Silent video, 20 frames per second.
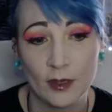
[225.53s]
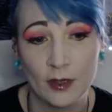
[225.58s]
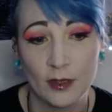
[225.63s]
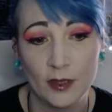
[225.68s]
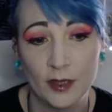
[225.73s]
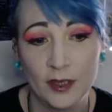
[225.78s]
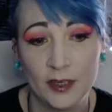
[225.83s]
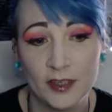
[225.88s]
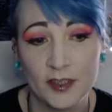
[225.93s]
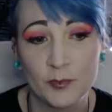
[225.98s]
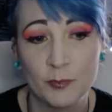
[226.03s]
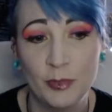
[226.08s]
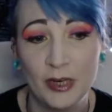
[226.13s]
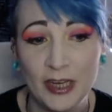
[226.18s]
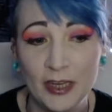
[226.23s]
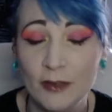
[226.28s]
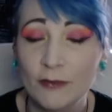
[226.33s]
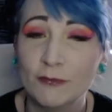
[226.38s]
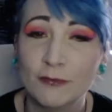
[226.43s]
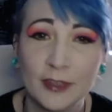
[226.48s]
It's
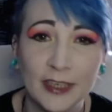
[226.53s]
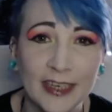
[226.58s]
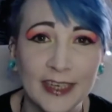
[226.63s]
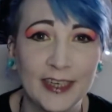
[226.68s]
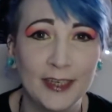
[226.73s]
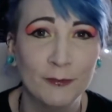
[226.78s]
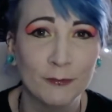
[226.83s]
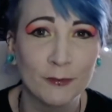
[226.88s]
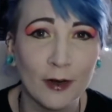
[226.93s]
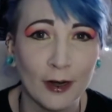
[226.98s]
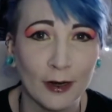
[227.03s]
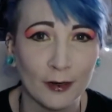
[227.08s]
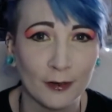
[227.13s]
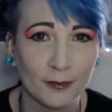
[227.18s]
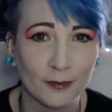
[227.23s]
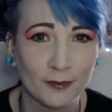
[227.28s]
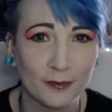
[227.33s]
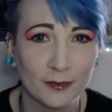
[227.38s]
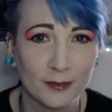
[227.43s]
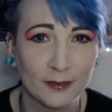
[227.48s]
been really
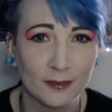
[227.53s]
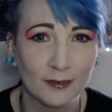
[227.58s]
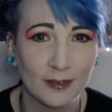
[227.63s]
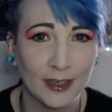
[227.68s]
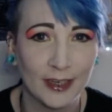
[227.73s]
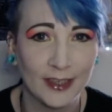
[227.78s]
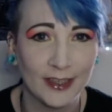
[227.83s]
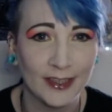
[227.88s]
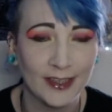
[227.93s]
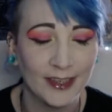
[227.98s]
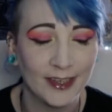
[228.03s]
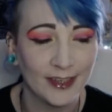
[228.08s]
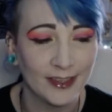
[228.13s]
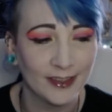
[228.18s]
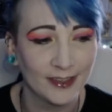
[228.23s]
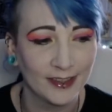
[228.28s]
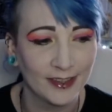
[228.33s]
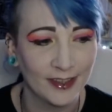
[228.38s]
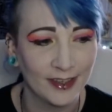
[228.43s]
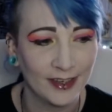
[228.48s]
rough, right?
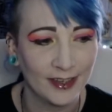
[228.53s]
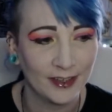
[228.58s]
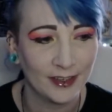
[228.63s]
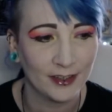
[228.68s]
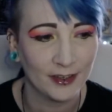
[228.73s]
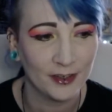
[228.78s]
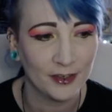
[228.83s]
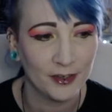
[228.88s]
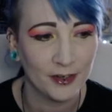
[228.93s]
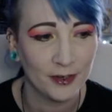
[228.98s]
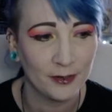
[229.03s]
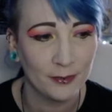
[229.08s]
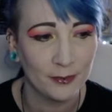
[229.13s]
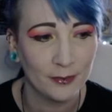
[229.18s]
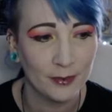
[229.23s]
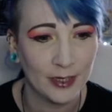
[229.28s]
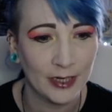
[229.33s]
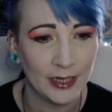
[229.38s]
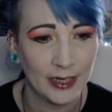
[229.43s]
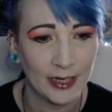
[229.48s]
And and I know
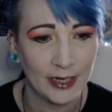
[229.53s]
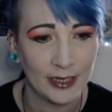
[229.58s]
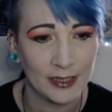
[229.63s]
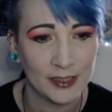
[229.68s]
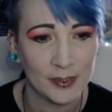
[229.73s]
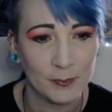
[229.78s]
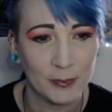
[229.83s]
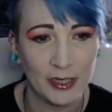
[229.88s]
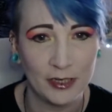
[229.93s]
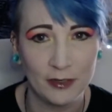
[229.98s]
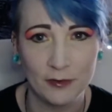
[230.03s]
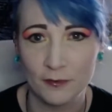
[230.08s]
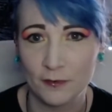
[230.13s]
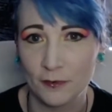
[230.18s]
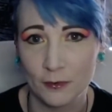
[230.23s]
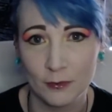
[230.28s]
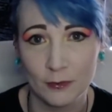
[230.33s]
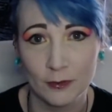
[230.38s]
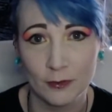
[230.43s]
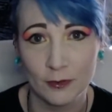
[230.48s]
it has been
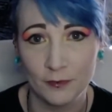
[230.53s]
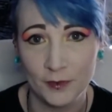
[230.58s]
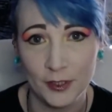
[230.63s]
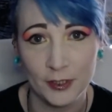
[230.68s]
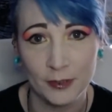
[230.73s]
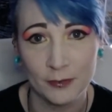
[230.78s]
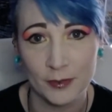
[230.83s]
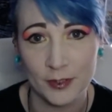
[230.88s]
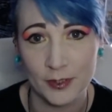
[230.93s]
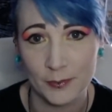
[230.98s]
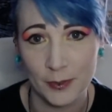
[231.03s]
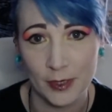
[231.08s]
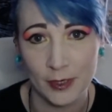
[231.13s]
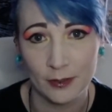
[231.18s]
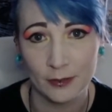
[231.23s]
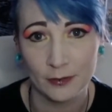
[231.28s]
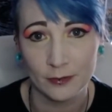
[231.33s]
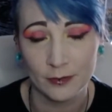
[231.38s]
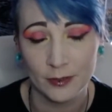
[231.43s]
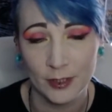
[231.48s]
for all of you as
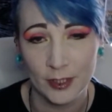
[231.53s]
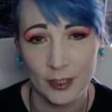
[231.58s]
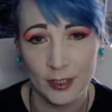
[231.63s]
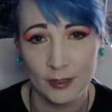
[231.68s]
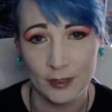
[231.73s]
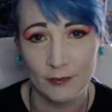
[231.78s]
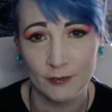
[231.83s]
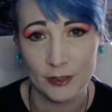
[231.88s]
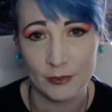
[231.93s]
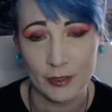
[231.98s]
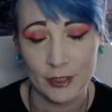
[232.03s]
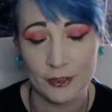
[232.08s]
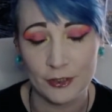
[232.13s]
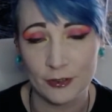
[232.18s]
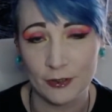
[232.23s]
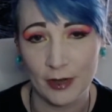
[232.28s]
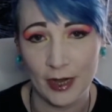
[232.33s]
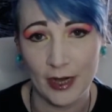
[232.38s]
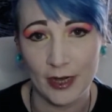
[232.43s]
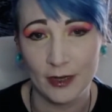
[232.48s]
well. This
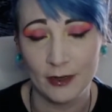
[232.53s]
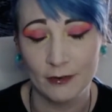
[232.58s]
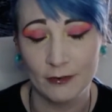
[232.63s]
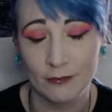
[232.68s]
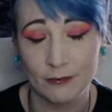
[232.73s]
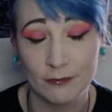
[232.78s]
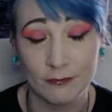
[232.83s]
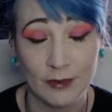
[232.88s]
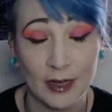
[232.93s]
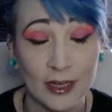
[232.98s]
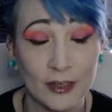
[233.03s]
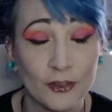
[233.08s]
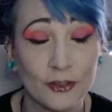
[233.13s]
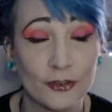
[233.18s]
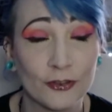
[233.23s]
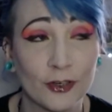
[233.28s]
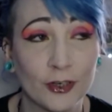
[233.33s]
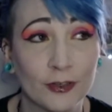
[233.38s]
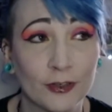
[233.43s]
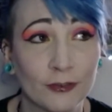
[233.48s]
retrograde
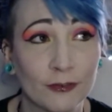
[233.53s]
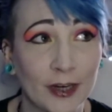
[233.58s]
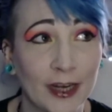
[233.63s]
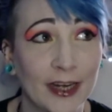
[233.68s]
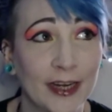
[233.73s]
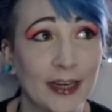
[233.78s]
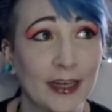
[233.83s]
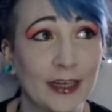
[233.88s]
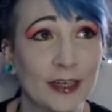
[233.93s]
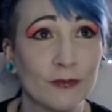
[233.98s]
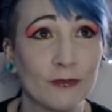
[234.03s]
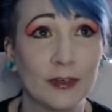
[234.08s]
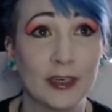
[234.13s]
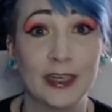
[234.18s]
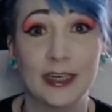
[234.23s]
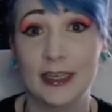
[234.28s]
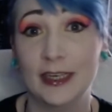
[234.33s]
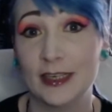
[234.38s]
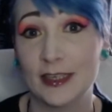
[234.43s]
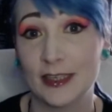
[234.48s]
retrograde
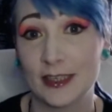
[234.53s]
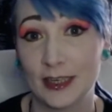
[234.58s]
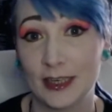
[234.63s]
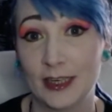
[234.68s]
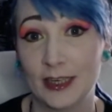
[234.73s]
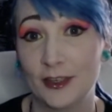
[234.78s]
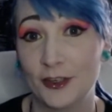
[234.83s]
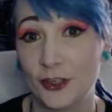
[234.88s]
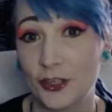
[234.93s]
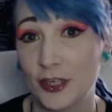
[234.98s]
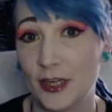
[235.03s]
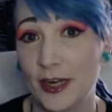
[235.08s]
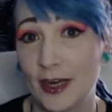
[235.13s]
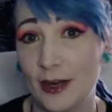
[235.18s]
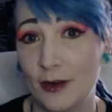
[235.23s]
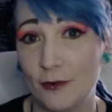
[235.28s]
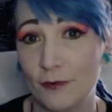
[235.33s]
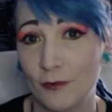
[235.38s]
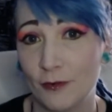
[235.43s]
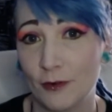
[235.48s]
really is kicking the shit
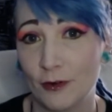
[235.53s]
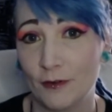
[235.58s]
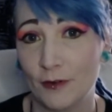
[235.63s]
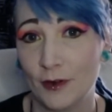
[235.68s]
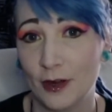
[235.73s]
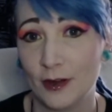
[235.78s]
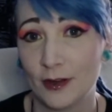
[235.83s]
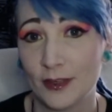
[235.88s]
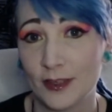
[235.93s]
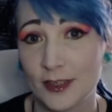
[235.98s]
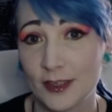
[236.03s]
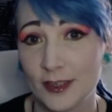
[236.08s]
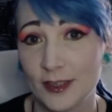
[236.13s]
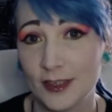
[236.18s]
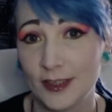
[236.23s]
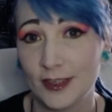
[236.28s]
out of all of us.